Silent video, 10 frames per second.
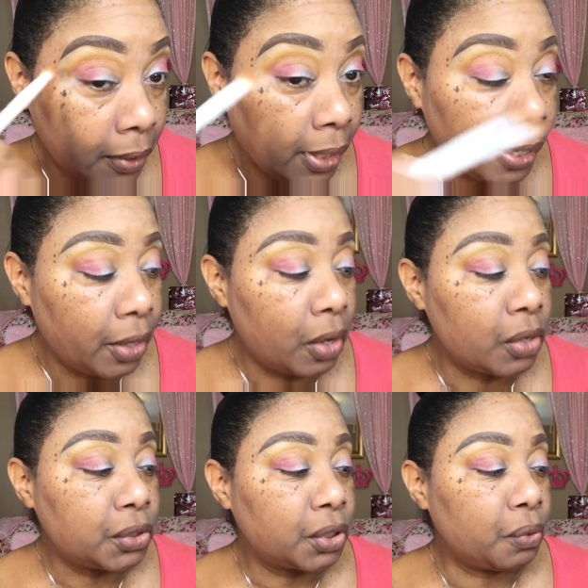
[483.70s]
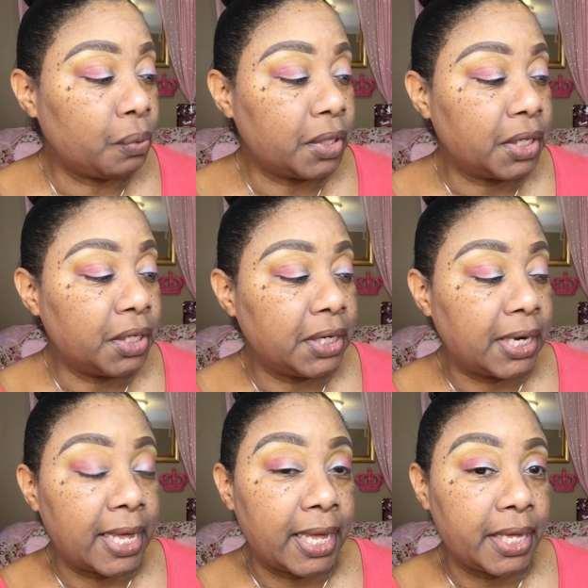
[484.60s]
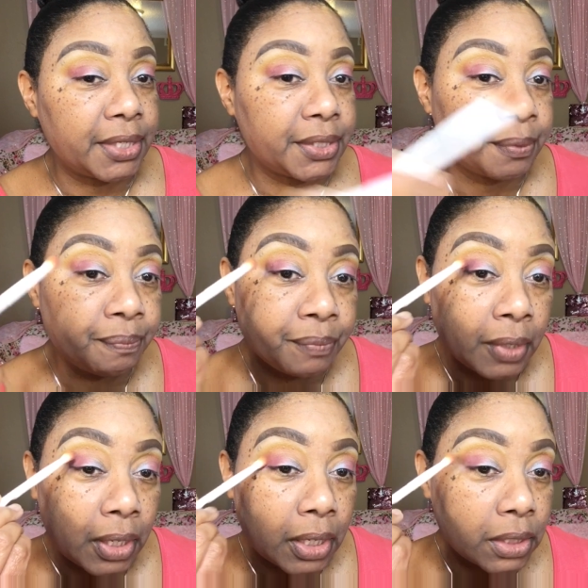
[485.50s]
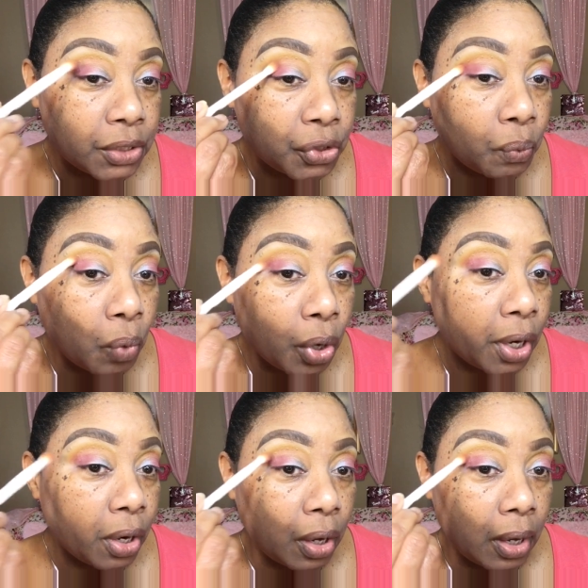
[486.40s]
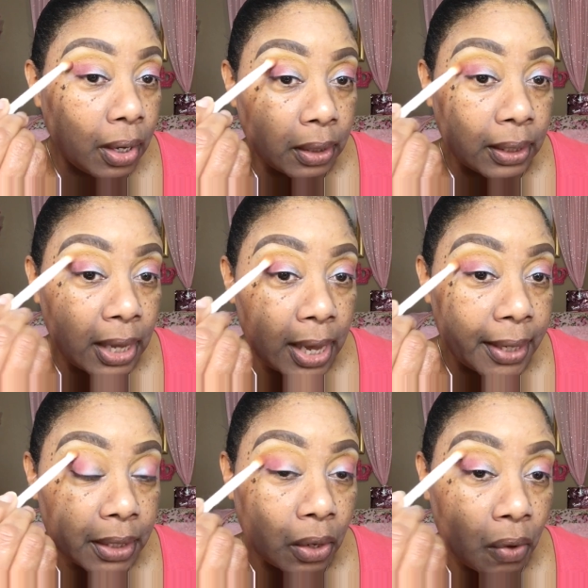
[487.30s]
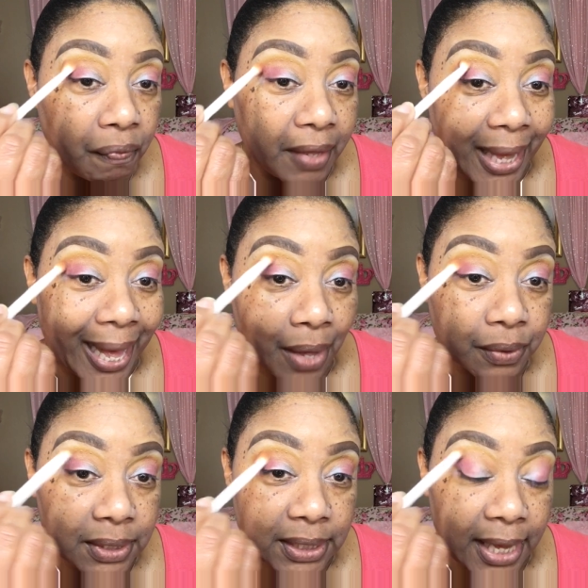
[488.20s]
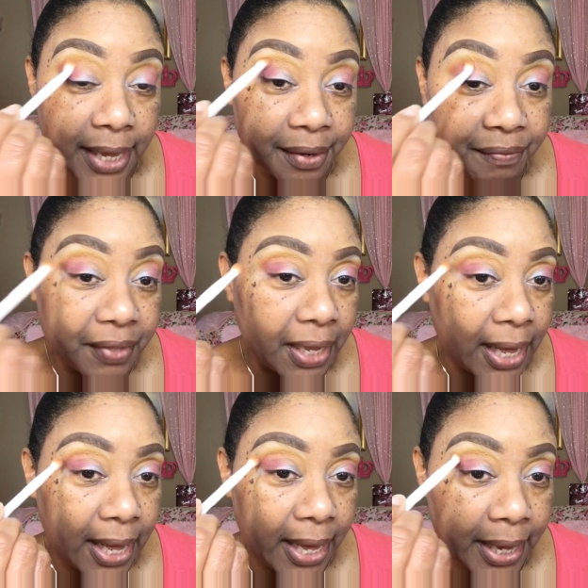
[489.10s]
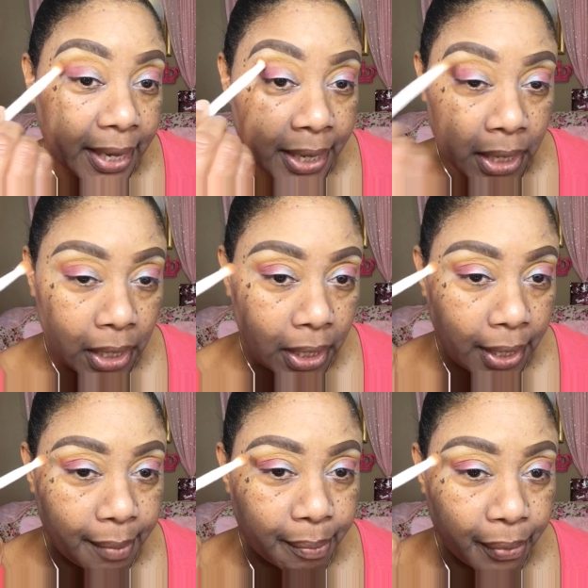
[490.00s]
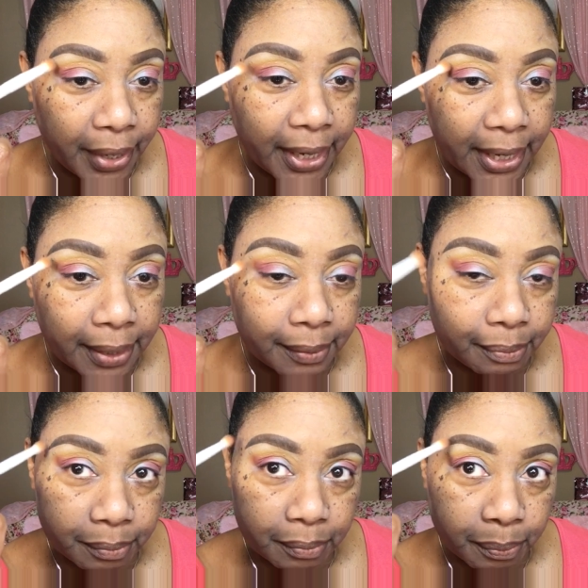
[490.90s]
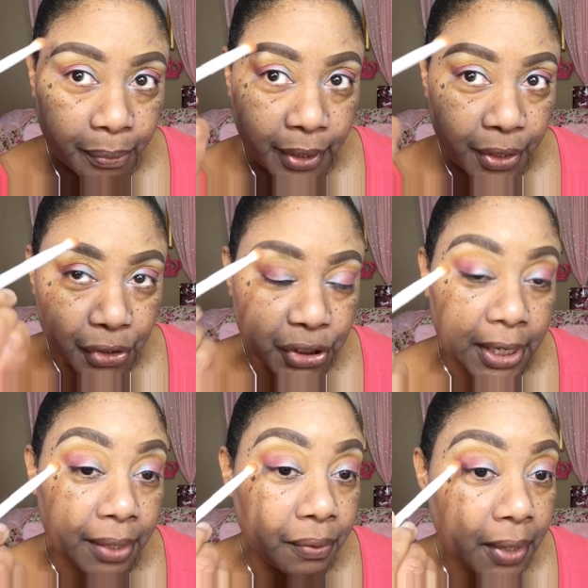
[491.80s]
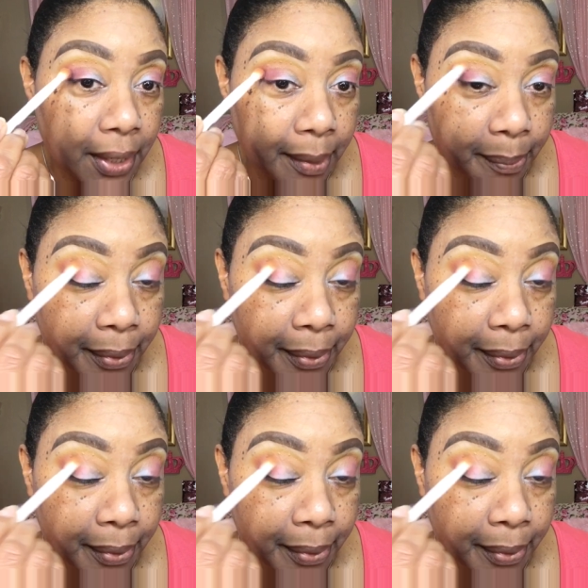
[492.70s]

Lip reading: And also with hooded eyes is you work a lot on the outside of the eye and bring your shadow up.